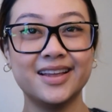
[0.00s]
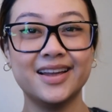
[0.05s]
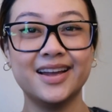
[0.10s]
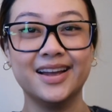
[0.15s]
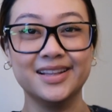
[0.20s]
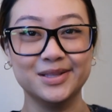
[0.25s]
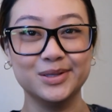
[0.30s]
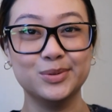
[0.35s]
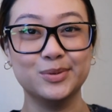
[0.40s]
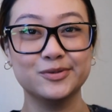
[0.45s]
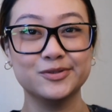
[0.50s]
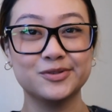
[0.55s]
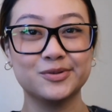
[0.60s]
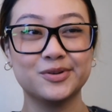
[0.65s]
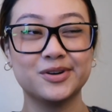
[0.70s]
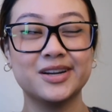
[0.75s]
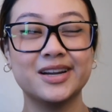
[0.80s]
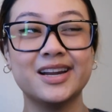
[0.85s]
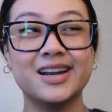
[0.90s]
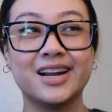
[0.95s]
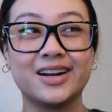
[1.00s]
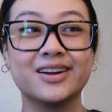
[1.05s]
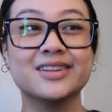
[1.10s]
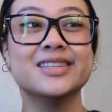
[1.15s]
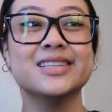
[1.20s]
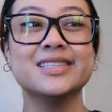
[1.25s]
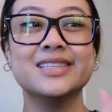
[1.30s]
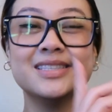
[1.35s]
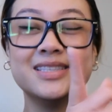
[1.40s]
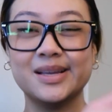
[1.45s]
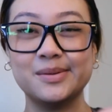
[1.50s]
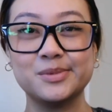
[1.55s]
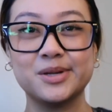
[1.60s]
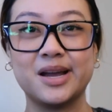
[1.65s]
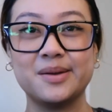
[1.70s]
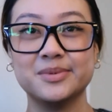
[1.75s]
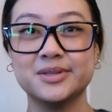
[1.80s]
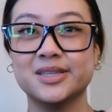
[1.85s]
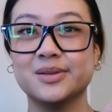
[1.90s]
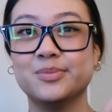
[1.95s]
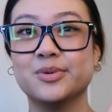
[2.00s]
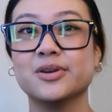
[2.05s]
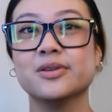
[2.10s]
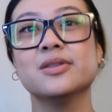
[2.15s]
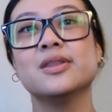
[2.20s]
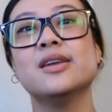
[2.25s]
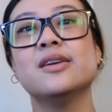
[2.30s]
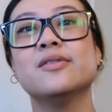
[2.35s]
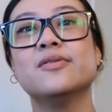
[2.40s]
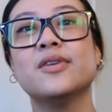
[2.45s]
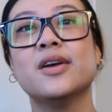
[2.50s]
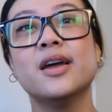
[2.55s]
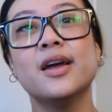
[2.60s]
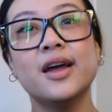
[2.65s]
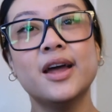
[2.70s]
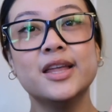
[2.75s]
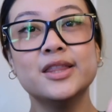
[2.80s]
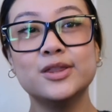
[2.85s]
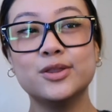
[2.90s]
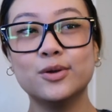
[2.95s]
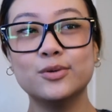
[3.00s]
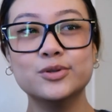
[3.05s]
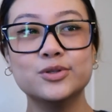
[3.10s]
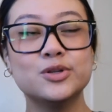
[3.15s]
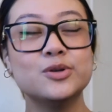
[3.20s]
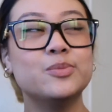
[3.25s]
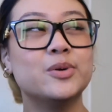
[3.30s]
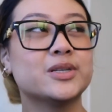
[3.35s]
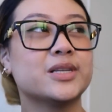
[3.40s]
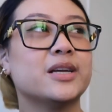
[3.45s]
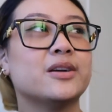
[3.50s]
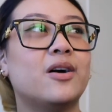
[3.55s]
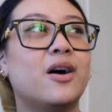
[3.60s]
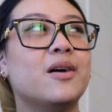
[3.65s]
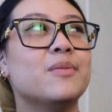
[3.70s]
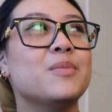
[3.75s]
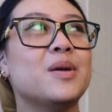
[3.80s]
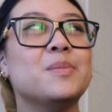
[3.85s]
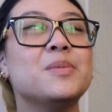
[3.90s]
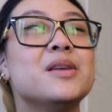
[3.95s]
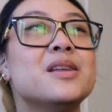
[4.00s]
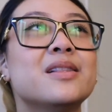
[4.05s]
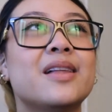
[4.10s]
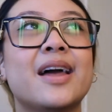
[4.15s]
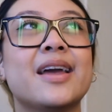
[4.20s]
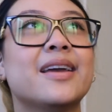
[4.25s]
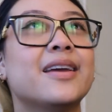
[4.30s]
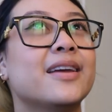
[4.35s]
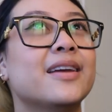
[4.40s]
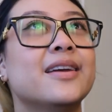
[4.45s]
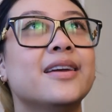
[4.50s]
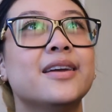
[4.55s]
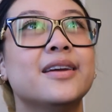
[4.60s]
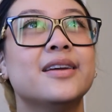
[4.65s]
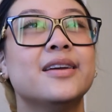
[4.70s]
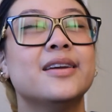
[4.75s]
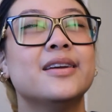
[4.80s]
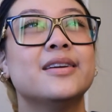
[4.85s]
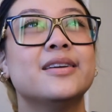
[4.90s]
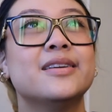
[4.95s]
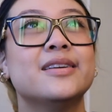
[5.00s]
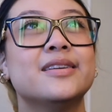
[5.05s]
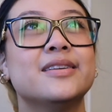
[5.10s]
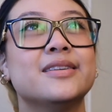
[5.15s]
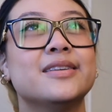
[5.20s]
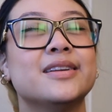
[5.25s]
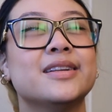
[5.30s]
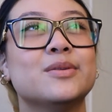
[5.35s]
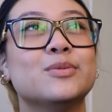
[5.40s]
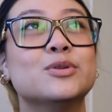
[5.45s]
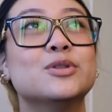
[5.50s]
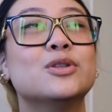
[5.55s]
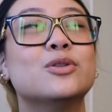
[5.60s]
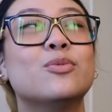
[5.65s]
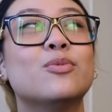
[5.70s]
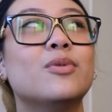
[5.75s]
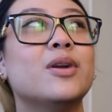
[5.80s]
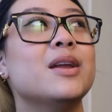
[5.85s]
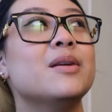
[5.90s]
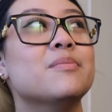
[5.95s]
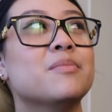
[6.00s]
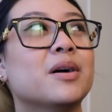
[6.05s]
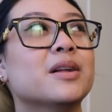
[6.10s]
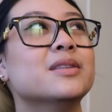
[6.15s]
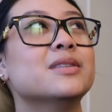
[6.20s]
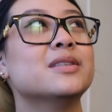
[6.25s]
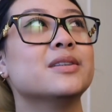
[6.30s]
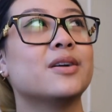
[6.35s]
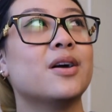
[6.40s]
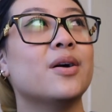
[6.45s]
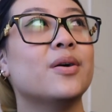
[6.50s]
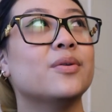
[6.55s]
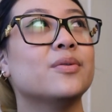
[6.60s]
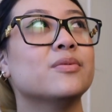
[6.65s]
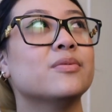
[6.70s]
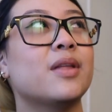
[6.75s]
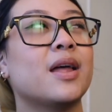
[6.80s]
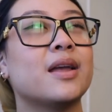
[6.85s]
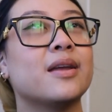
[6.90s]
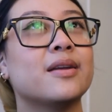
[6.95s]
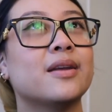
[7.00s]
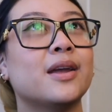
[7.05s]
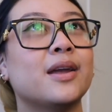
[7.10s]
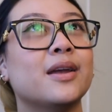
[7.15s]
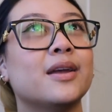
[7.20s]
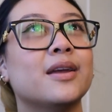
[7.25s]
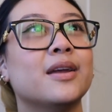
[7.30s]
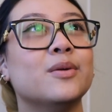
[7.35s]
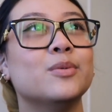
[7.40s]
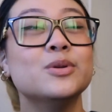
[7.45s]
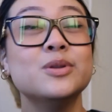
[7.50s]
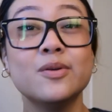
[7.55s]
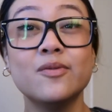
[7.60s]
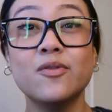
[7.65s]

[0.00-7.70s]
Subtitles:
at the thrift store, and I got this the same time as The Book Thief. Those two books I got maybe like, it was 3 months ago. Like, it was